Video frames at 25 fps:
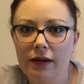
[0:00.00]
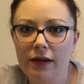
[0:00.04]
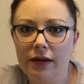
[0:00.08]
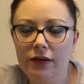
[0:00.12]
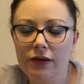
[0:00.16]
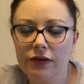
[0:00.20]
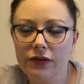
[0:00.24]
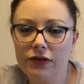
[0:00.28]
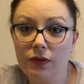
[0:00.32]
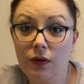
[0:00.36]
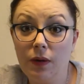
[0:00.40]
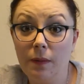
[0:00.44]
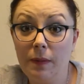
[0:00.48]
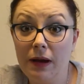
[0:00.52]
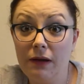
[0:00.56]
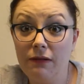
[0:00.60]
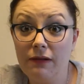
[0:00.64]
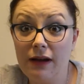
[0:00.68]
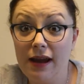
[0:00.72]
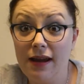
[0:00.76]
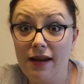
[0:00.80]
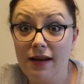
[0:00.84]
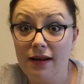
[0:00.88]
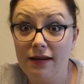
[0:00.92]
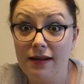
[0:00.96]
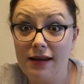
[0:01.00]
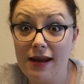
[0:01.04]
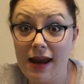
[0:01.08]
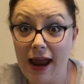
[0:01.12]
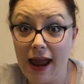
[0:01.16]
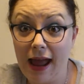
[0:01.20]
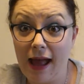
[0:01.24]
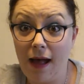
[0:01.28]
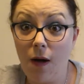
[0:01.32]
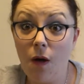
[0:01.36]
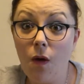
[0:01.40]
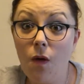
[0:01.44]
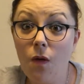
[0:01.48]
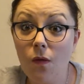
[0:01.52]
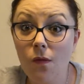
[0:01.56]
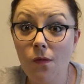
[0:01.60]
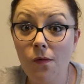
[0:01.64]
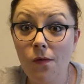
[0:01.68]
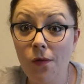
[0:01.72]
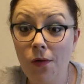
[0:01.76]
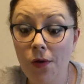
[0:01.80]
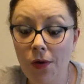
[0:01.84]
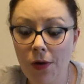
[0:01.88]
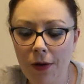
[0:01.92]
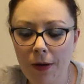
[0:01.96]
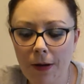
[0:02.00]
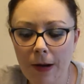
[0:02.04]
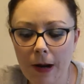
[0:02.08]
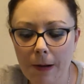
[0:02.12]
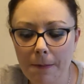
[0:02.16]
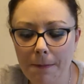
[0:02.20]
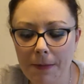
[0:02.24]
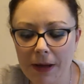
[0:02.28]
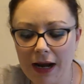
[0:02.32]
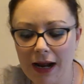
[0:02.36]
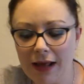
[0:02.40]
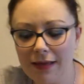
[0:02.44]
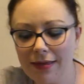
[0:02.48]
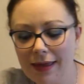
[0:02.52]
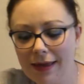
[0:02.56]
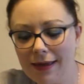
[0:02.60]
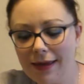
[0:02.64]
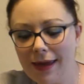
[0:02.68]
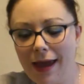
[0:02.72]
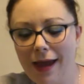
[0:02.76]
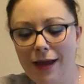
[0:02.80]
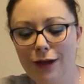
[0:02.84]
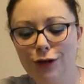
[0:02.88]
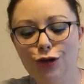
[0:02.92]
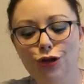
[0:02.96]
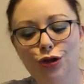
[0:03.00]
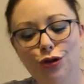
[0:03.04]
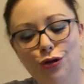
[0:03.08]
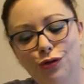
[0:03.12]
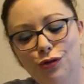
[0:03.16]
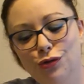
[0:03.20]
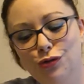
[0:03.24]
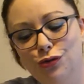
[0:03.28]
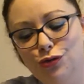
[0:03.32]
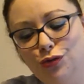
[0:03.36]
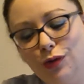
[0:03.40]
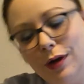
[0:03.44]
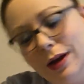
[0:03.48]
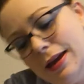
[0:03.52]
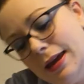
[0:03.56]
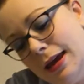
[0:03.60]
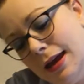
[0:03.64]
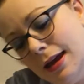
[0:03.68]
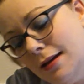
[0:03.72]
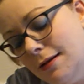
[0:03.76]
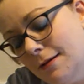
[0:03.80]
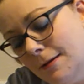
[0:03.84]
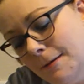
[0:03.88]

sorbet right now, but I think as you drink it,